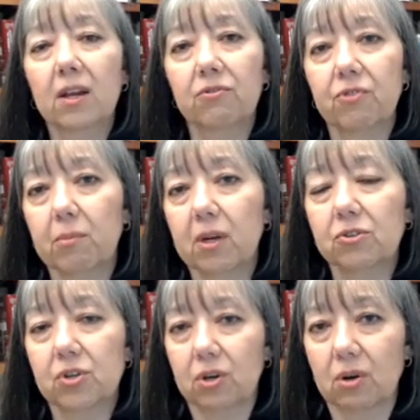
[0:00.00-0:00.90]

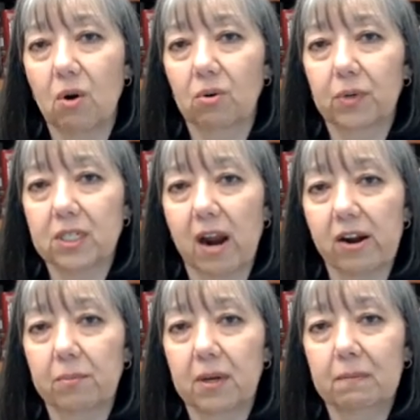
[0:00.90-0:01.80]
contributing to your own
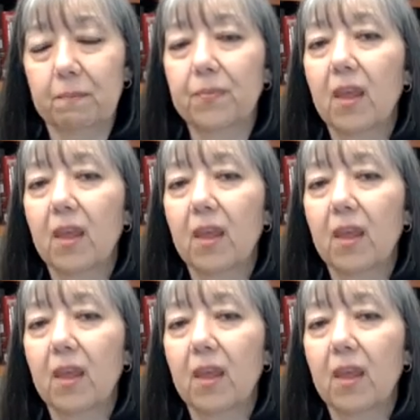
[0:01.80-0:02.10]
retirement,